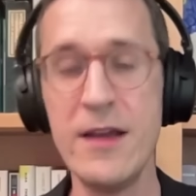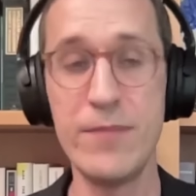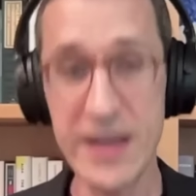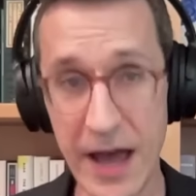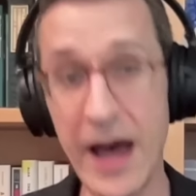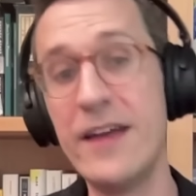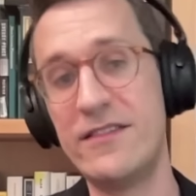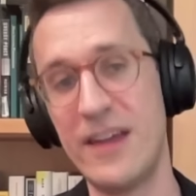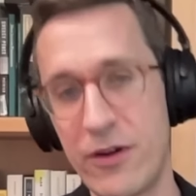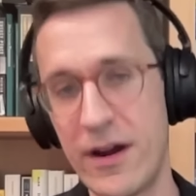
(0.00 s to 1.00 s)
because
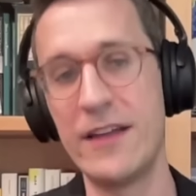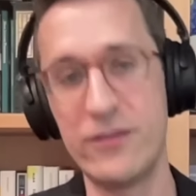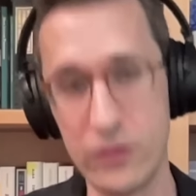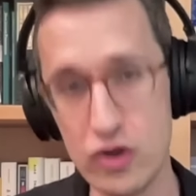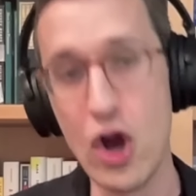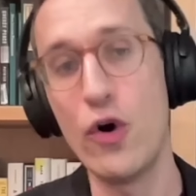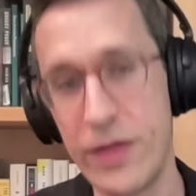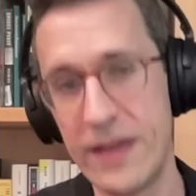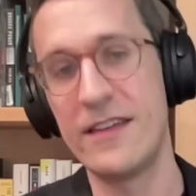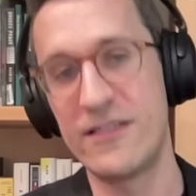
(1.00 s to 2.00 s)
Democrats know
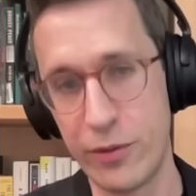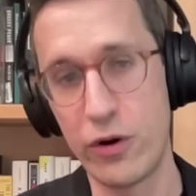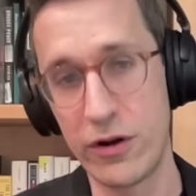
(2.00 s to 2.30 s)
that they support